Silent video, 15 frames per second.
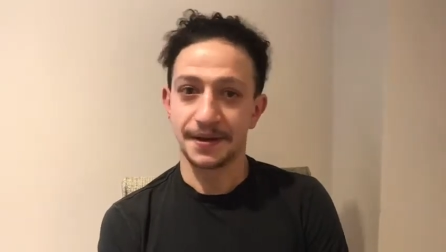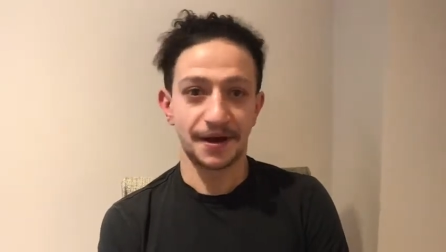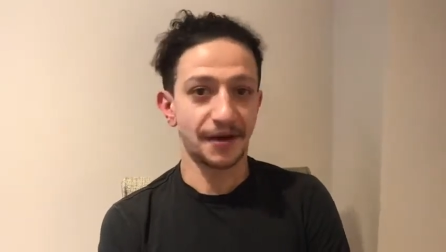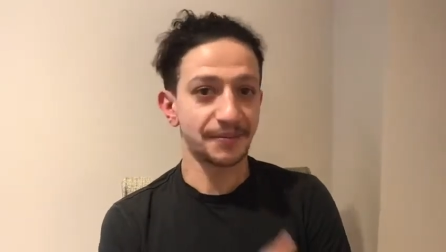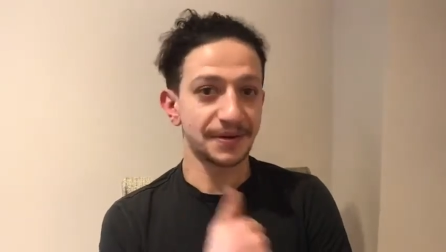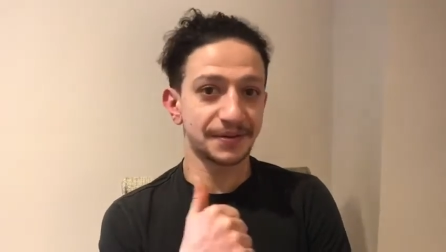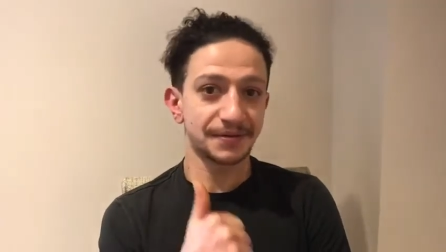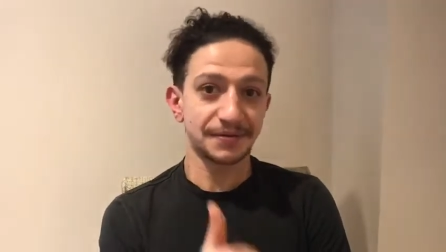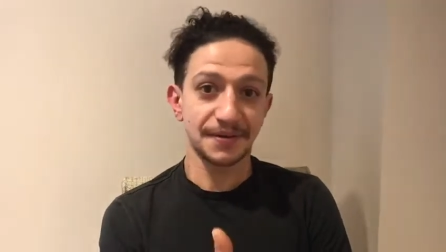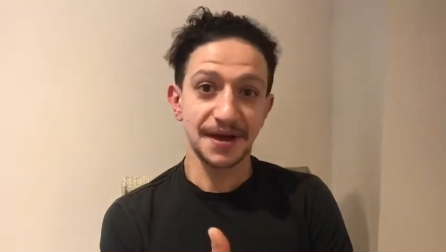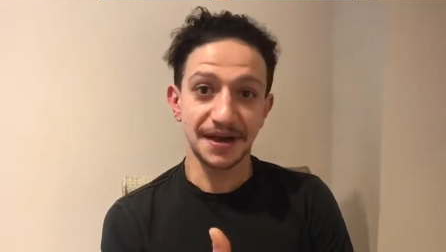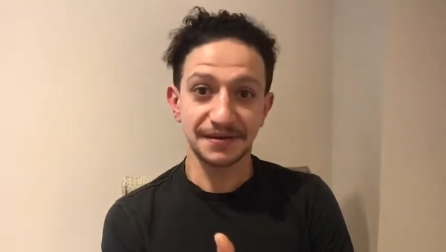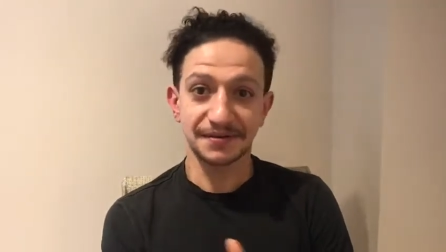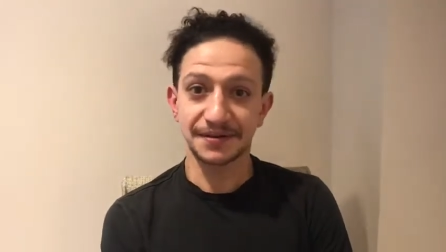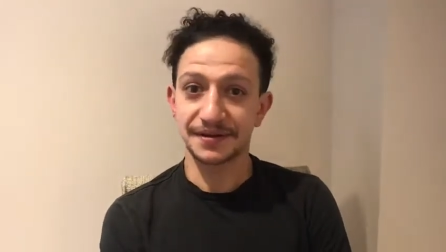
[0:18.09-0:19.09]
I've been
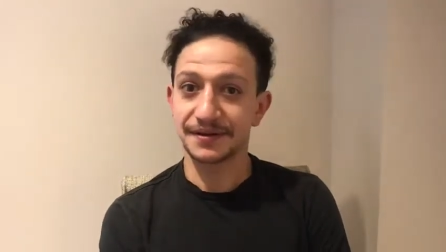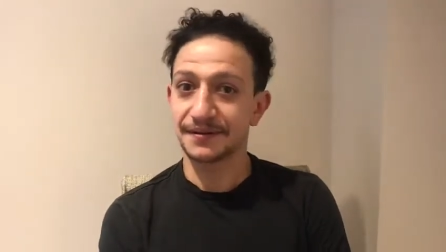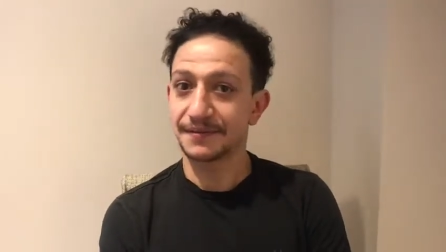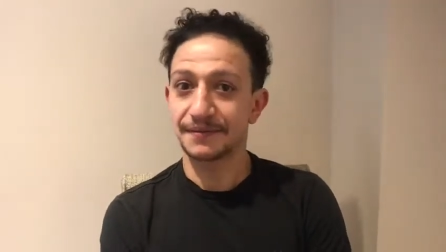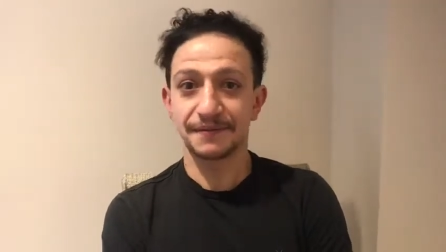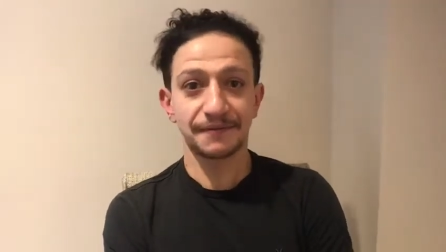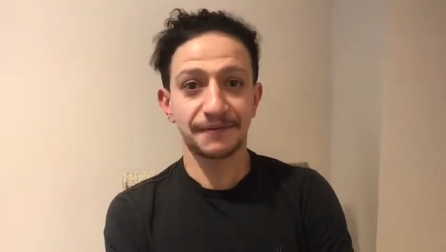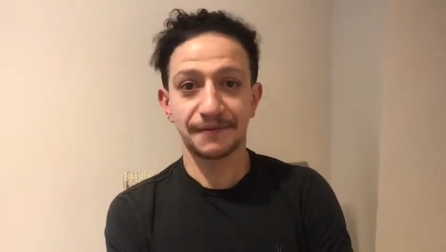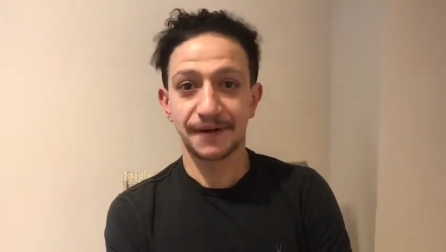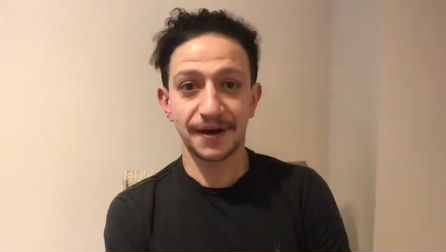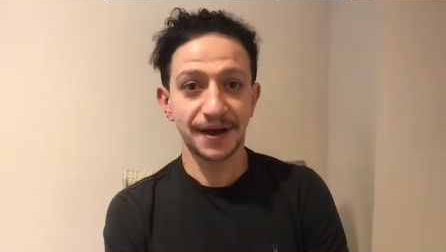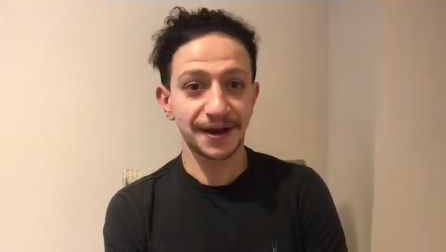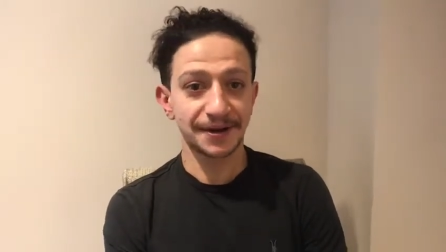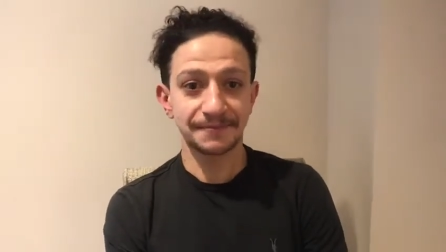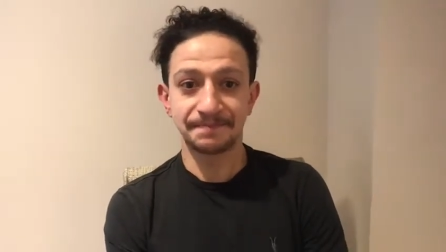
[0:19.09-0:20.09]
excellent,
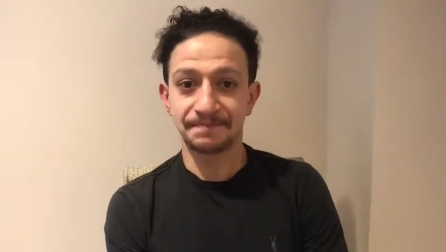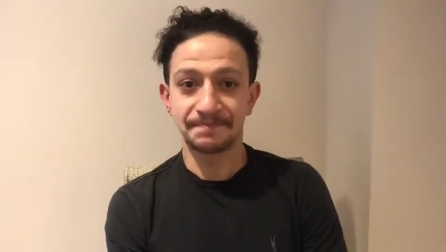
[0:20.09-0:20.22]
fine,